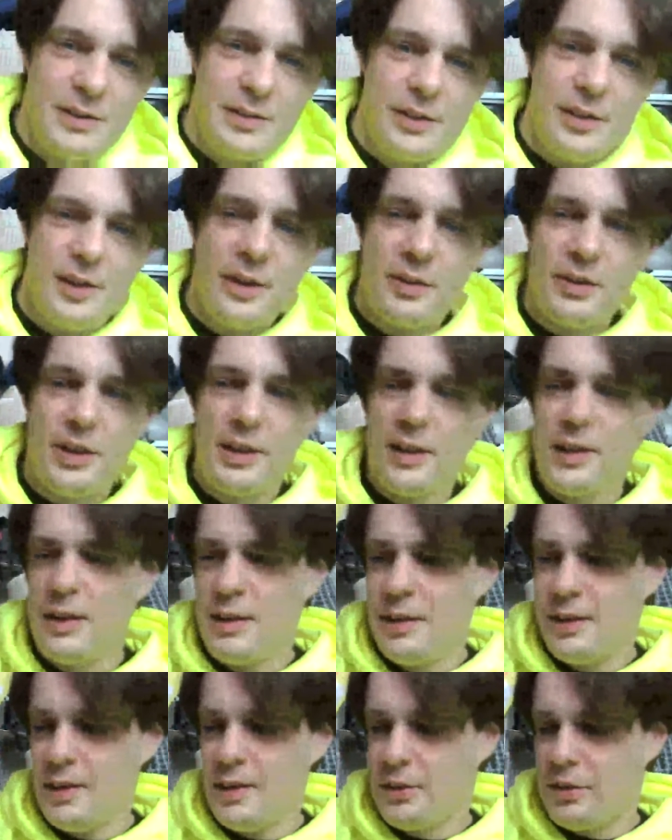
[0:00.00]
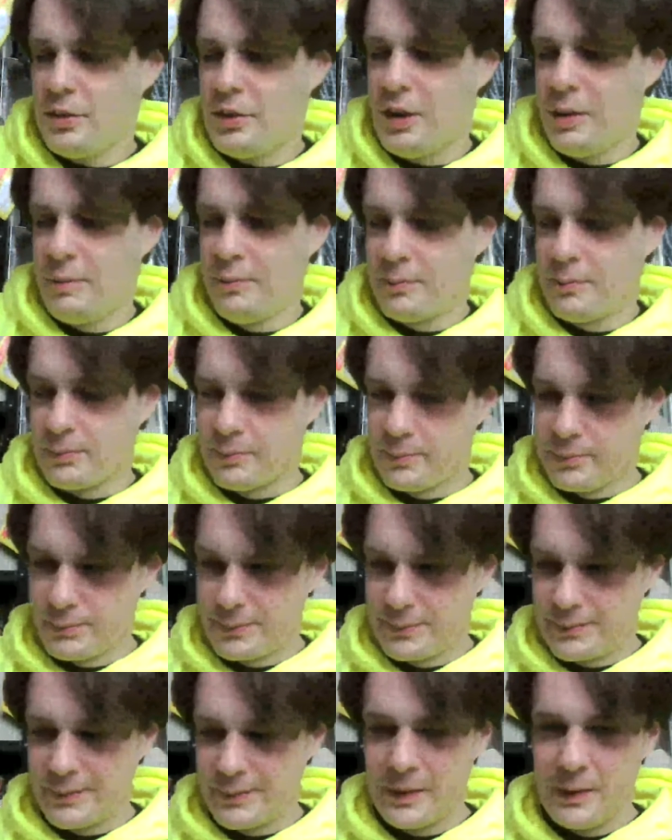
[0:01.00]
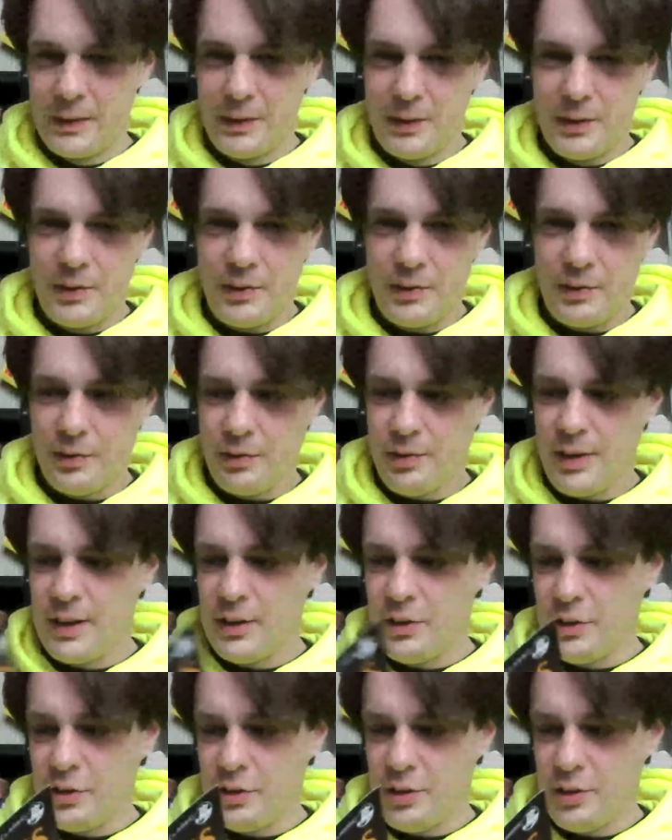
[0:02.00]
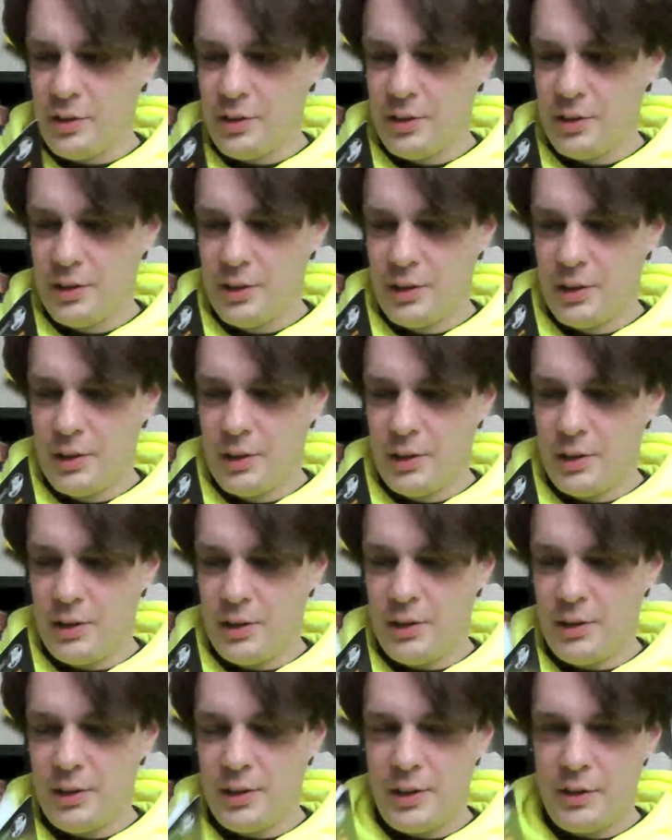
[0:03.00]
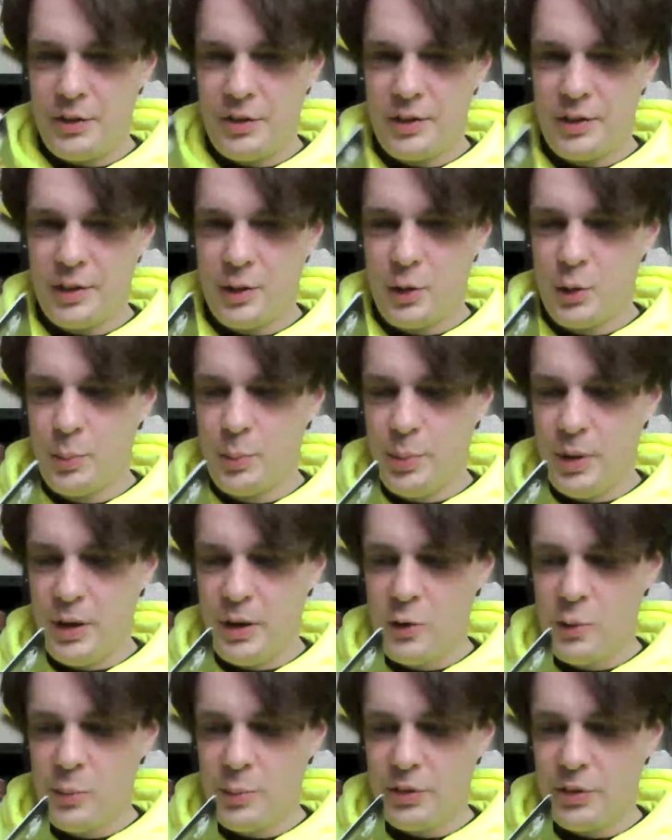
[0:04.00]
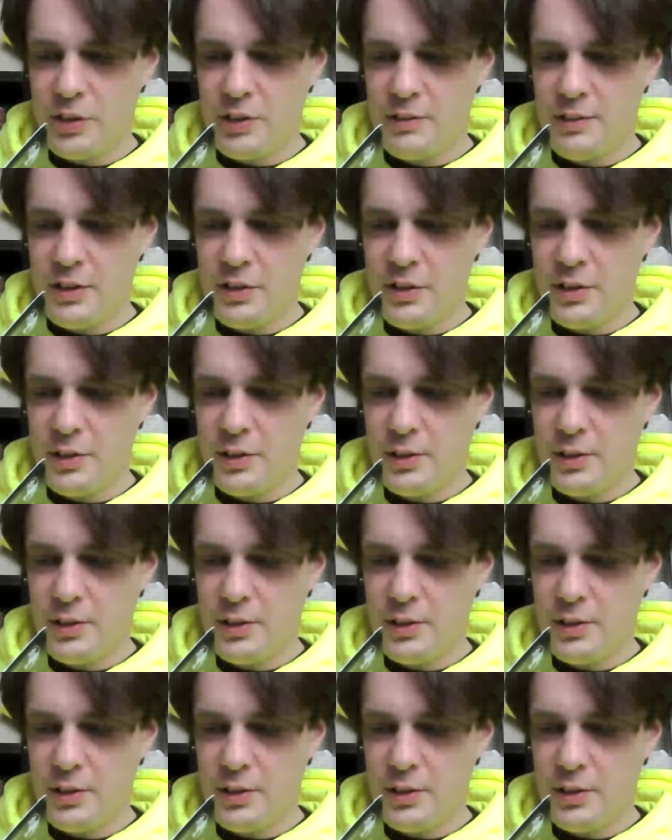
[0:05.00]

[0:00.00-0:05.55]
Don't know exactly. It's French, I guess you could call pulp series